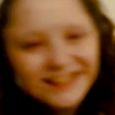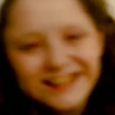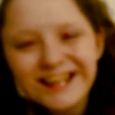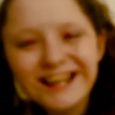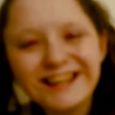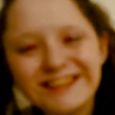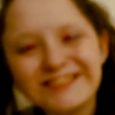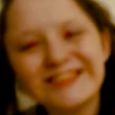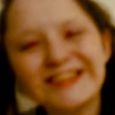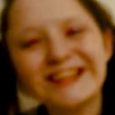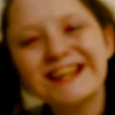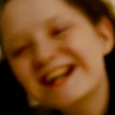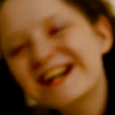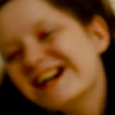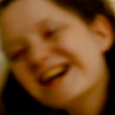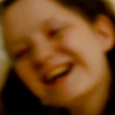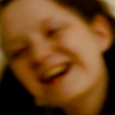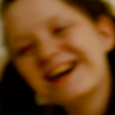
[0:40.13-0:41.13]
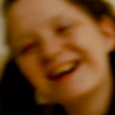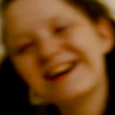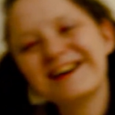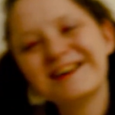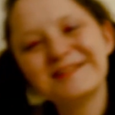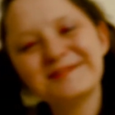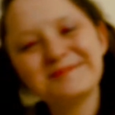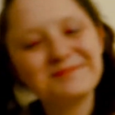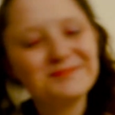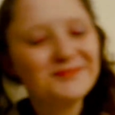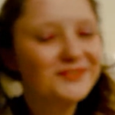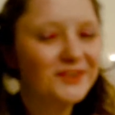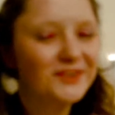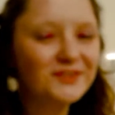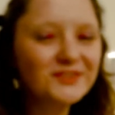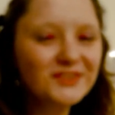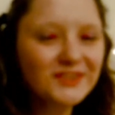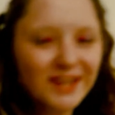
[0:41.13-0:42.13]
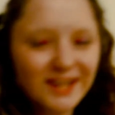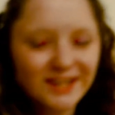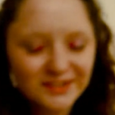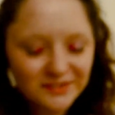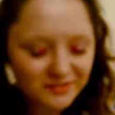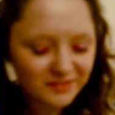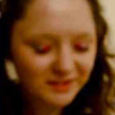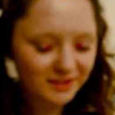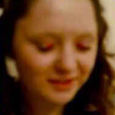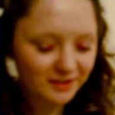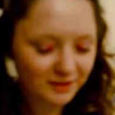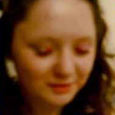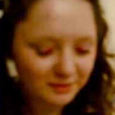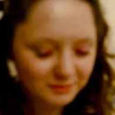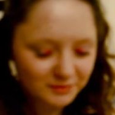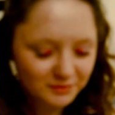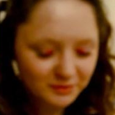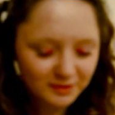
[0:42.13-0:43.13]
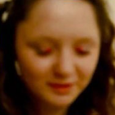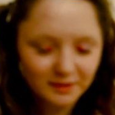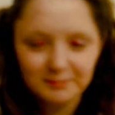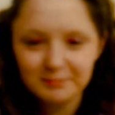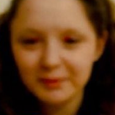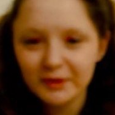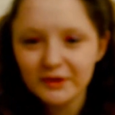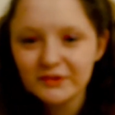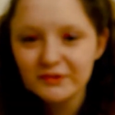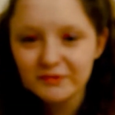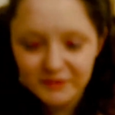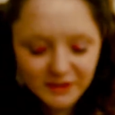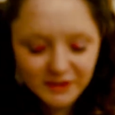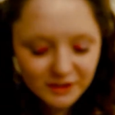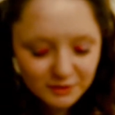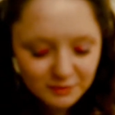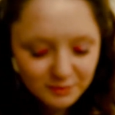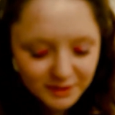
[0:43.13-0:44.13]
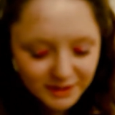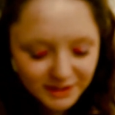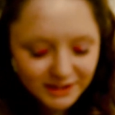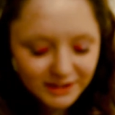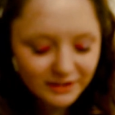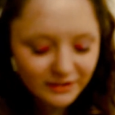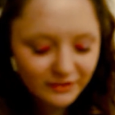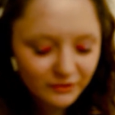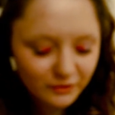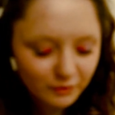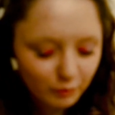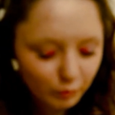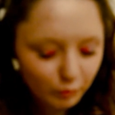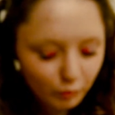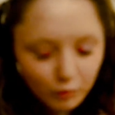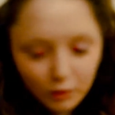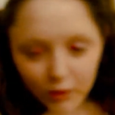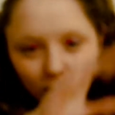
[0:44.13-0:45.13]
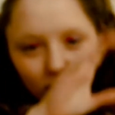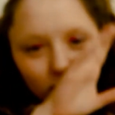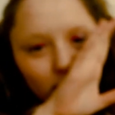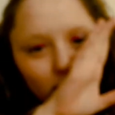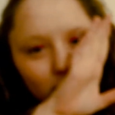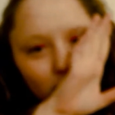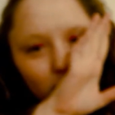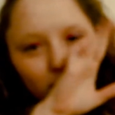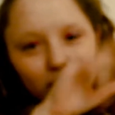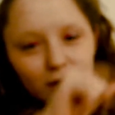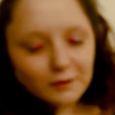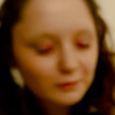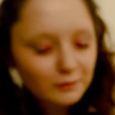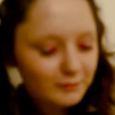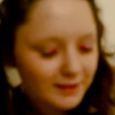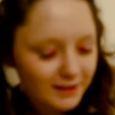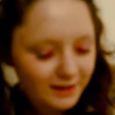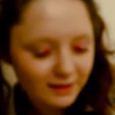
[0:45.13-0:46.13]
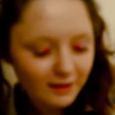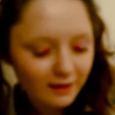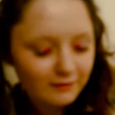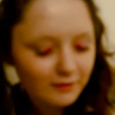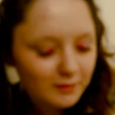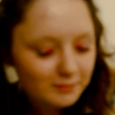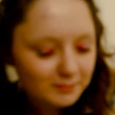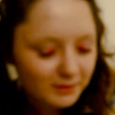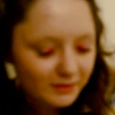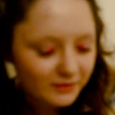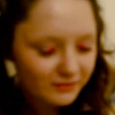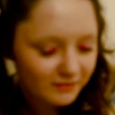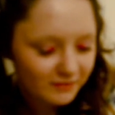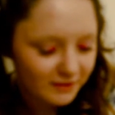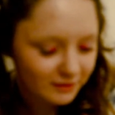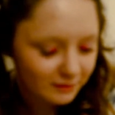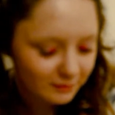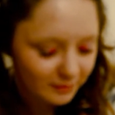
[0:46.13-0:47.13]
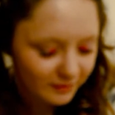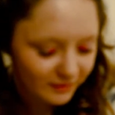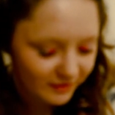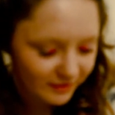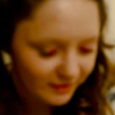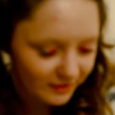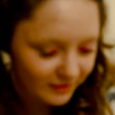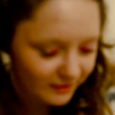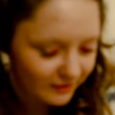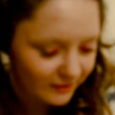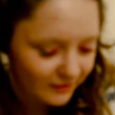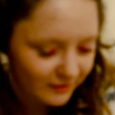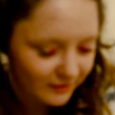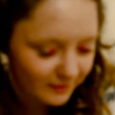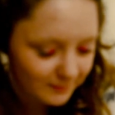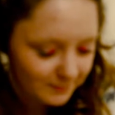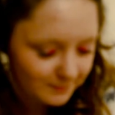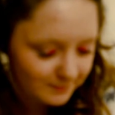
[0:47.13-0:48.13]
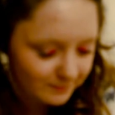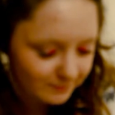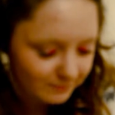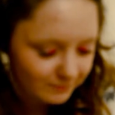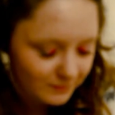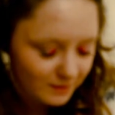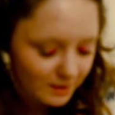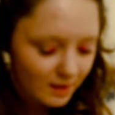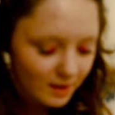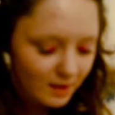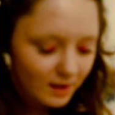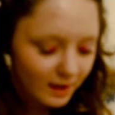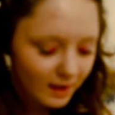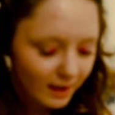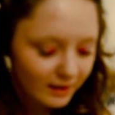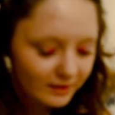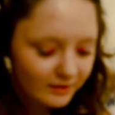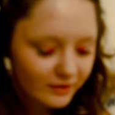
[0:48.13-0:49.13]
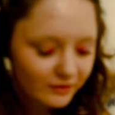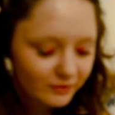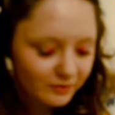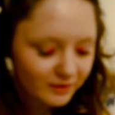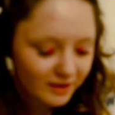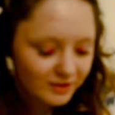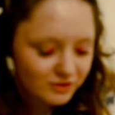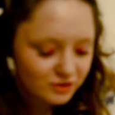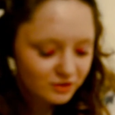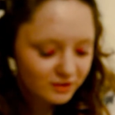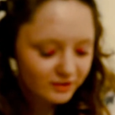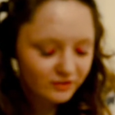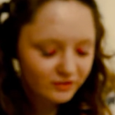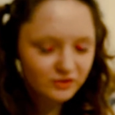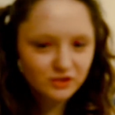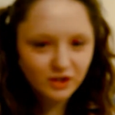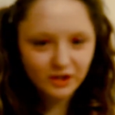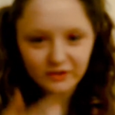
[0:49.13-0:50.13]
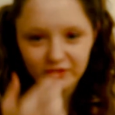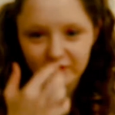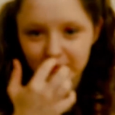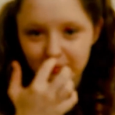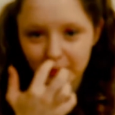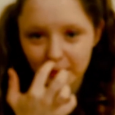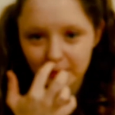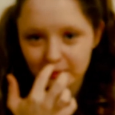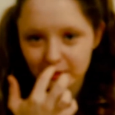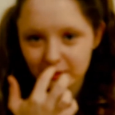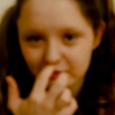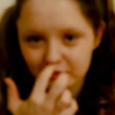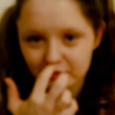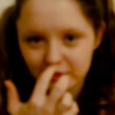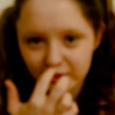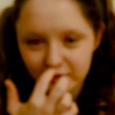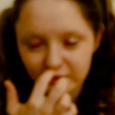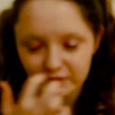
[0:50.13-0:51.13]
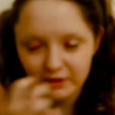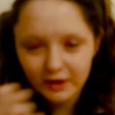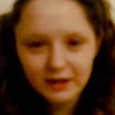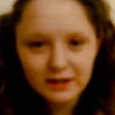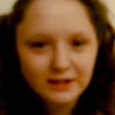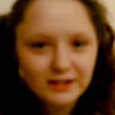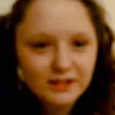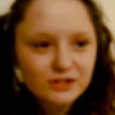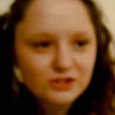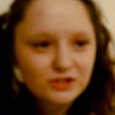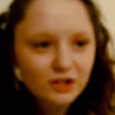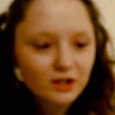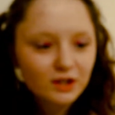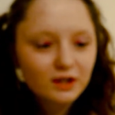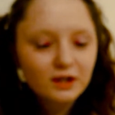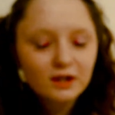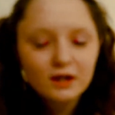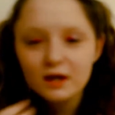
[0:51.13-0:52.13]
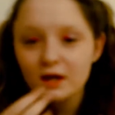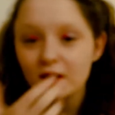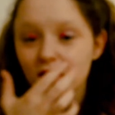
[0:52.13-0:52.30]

Anyway, so today's video, we're doing a Buzzfeed quiz. Woo! We love our Buzzfeed quizzes. And this was actually suggested by my friend Alicia.